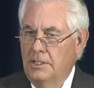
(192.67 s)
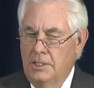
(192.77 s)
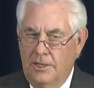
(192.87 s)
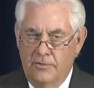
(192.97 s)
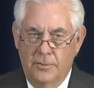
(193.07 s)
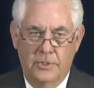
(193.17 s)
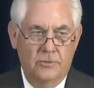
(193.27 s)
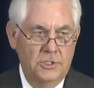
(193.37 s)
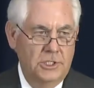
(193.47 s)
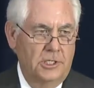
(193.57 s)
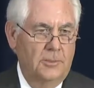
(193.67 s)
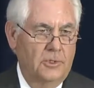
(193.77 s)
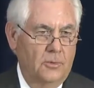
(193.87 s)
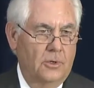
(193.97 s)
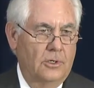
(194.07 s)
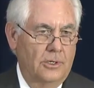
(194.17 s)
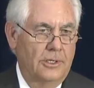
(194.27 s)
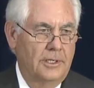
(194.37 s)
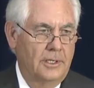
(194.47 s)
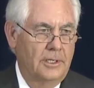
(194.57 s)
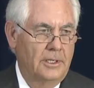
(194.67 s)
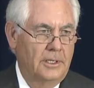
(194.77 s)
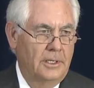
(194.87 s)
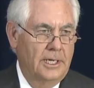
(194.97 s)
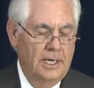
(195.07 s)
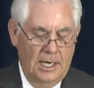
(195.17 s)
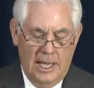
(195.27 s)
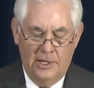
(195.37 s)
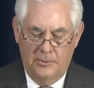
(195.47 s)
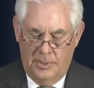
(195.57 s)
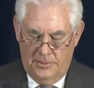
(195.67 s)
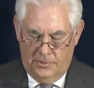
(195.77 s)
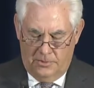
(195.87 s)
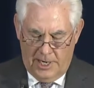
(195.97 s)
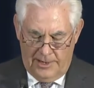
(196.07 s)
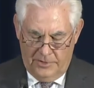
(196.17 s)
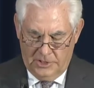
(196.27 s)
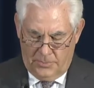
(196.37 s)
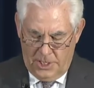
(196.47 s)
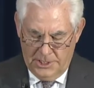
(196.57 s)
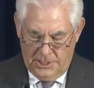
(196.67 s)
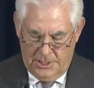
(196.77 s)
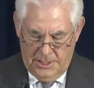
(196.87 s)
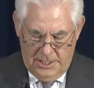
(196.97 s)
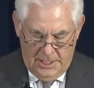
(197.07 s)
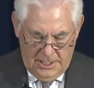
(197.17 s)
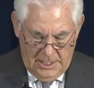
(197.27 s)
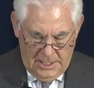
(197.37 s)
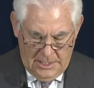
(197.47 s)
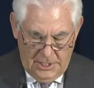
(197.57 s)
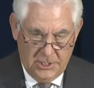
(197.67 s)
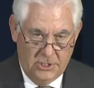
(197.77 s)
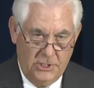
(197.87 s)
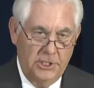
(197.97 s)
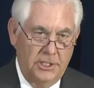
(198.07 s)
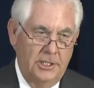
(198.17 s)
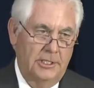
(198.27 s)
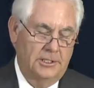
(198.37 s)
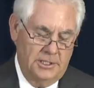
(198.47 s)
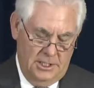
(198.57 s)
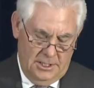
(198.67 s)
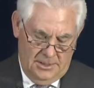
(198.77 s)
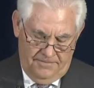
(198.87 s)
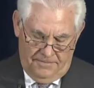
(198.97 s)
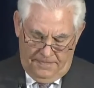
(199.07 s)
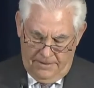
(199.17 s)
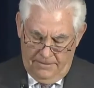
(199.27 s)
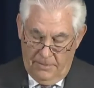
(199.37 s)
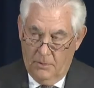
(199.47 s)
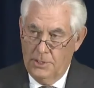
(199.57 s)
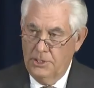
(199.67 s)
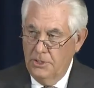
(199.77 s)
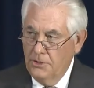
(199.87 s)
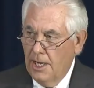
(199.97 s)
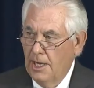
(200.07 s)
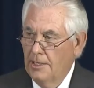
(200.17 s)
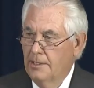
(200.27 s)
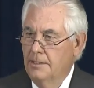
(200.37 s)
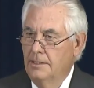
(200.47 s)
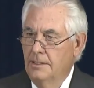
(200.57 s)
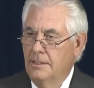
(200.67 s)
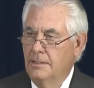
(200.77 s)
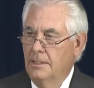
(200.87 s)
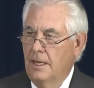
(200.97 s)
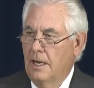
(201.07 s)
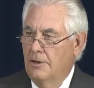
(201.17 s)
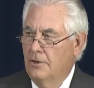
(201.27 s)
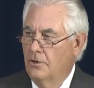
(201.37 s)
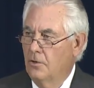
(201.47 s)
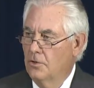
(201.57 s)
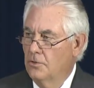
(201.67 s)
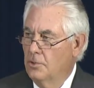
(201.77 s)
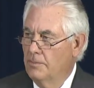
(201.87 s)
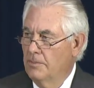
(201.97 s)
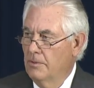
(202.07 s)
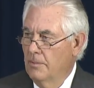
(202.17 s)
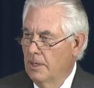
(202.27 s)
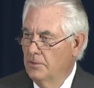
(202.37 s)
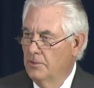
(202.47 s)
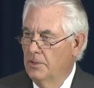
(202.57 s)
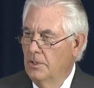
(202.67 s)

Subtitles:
government regime in the world, and allowing people the right of expression. Now, these are good things, but we do not honor, nor do we promote